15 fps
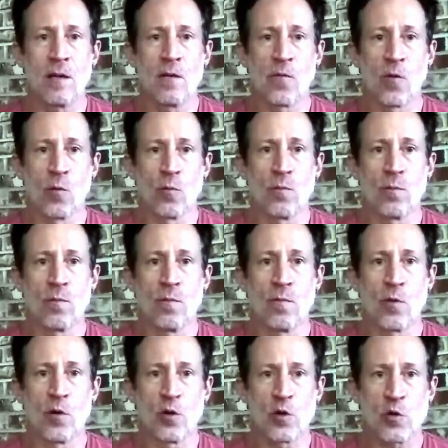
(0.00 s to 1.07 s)
for
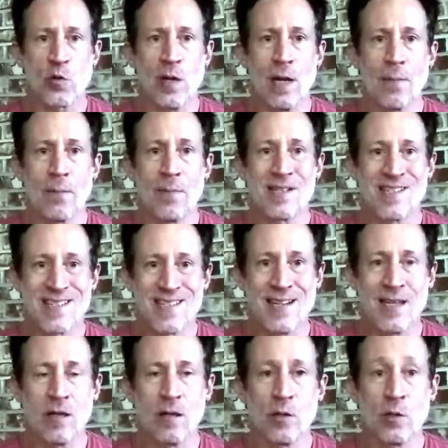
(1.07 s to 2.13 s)
your trip, but
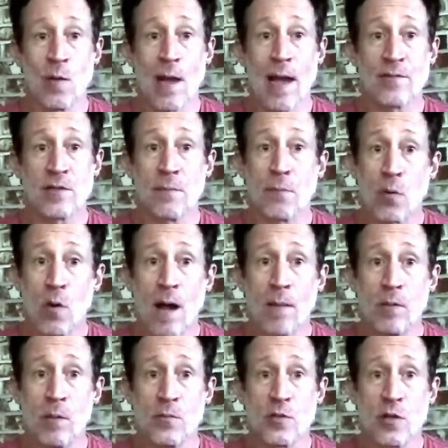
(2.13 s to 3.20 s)
still you have some
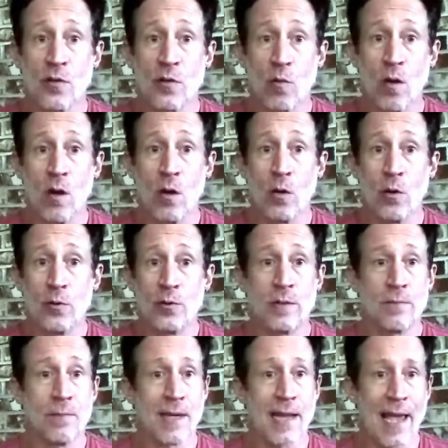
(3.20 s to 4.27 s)
problems on the road,
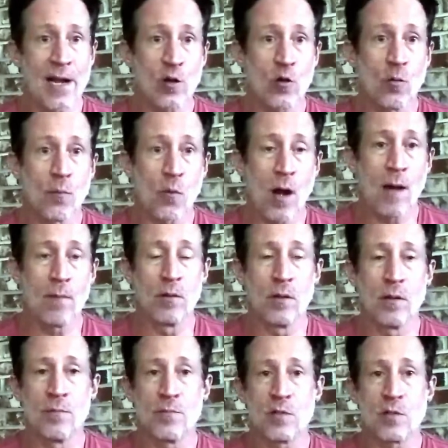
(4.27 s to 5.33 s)
mechanical
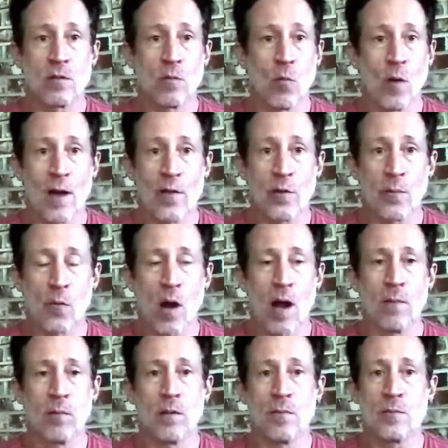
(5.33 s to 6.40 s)
problems, weather
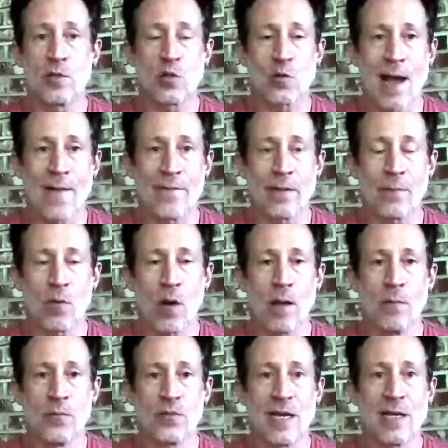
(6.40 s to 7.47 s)
problems, traffic
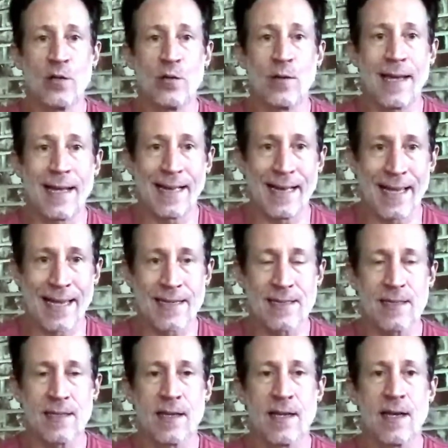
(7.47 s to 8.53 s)
problems, and you get late.
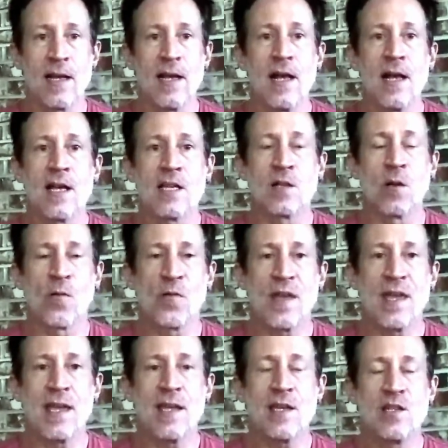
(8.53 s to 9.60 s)
So
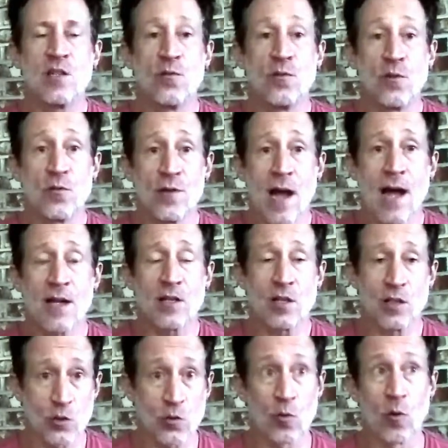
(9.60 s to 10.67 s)
things you do not
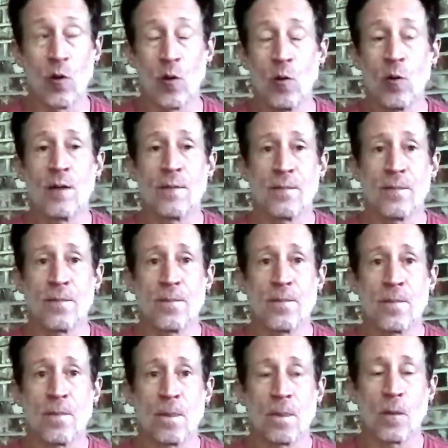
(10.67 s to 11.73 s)
control.
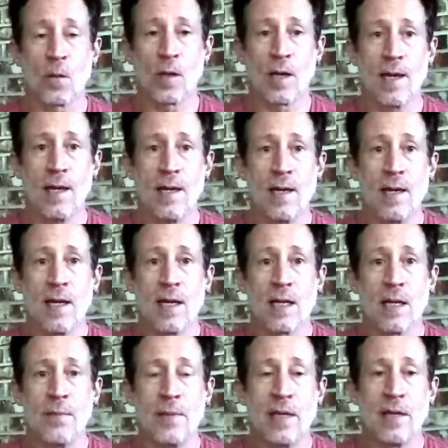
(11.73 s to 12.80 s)
Okay?
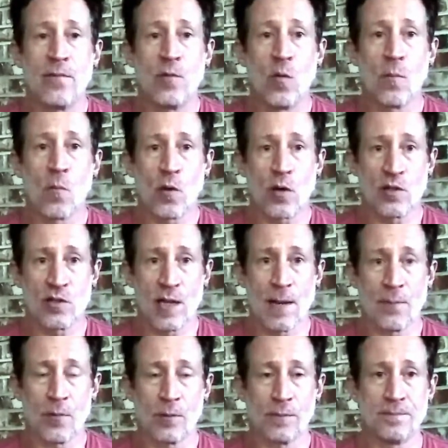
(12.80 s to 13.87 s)
Let me give you one more
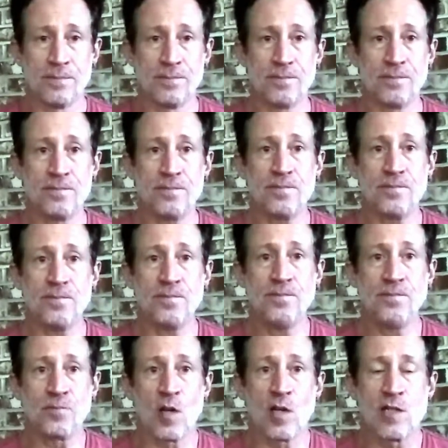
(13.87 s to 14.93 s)
example.
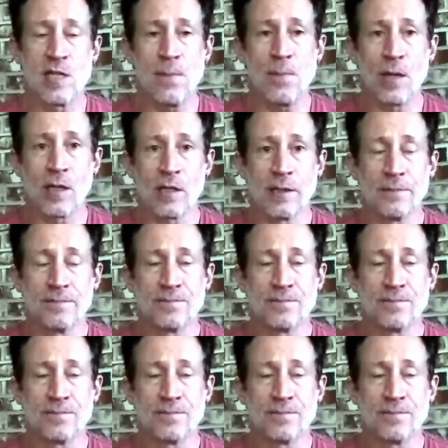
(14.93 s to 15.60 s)
Typically,